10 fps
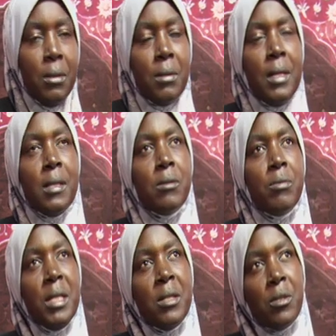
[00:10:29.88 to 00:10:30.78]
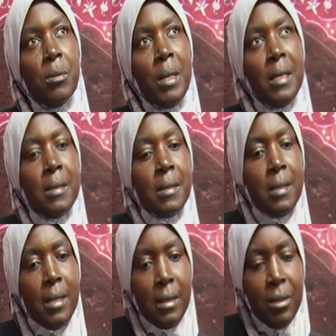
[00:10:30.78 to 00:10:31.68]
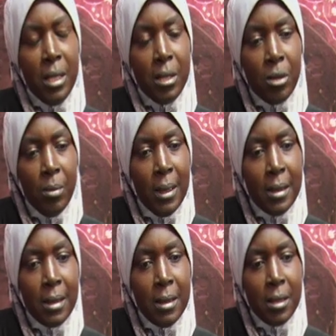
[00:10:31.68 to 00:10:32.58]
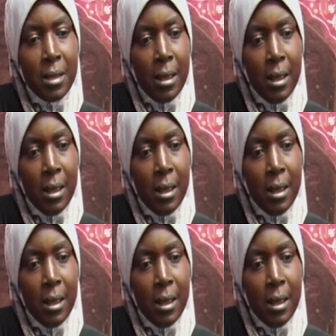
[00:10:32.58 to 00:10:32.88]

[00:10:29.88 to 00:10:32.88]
this really sobers these